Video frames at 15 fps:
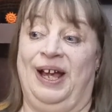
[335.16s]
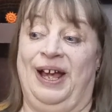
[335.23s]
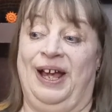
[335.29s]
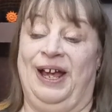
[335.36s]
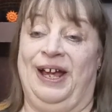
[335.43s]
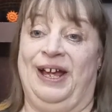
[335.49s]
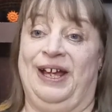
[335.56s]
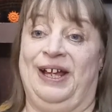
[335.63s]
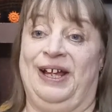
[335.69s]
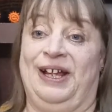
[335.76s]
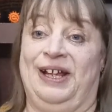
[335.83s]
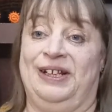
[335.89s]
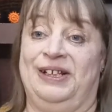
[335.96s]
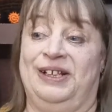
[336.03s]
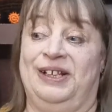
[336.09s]

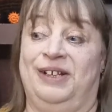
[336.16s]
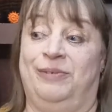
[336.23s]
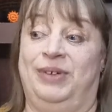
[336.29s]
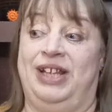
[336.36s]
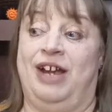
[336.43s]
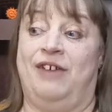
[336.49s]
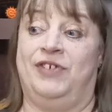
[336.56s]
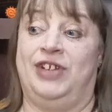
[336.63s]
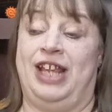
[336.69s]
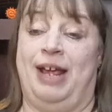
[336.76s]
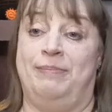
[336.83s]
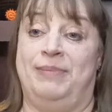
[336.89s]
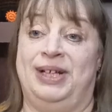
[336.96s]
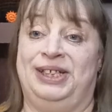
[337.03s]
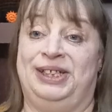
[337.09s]
And whenever
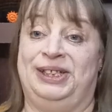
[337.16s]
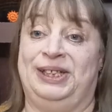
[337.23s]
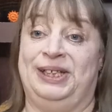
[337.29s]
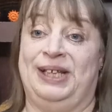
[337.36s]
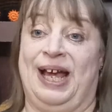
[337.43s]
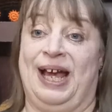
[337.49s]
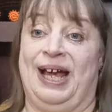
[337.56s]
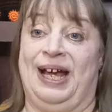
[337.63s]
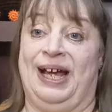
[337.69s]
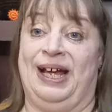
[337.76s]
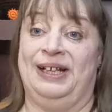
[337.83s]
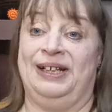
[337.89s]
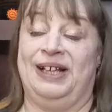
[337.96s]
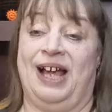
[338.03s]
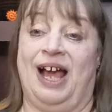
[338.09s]
they mentioned
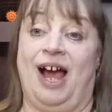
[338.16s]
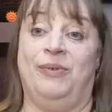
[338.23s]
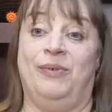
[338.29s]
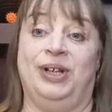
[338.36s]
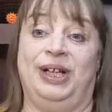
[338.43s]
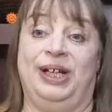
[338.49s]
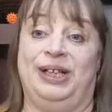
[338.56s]
that, I